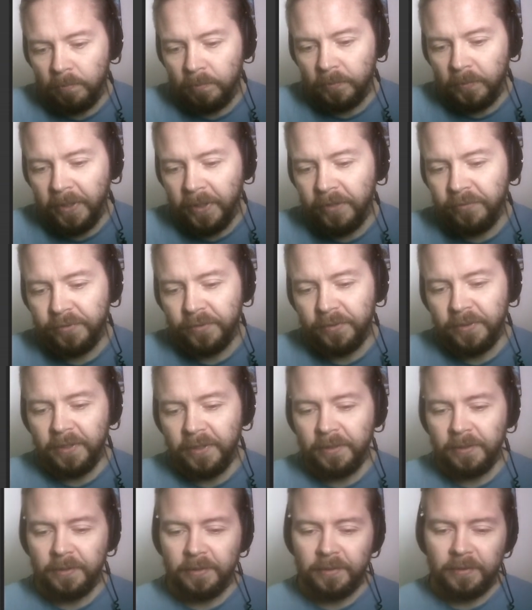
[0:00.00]
Hey Rooney.
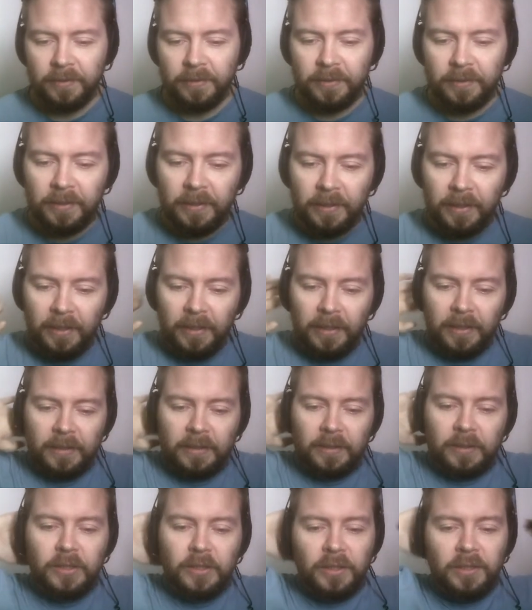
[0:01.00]

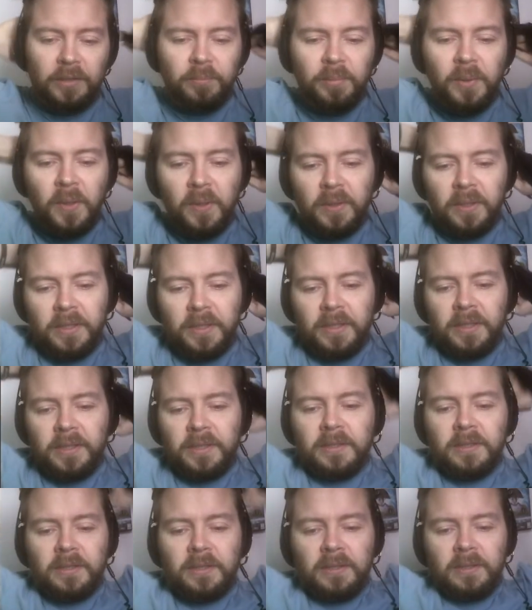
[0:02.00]
Good
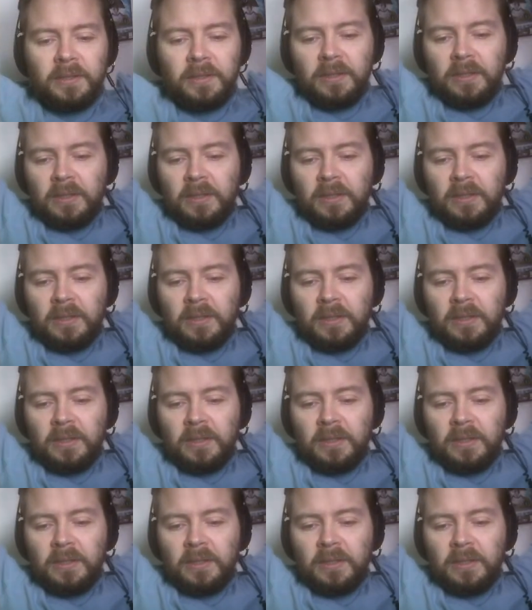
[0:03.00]
morning.